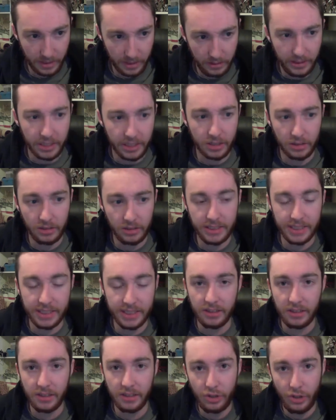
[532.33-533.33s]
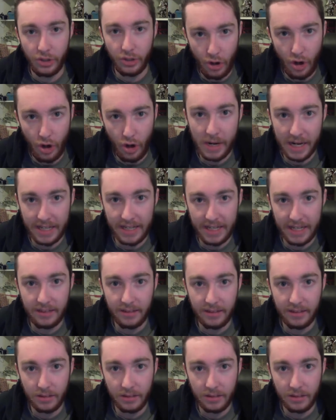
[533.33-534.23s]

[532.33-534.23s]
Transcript: literally nobody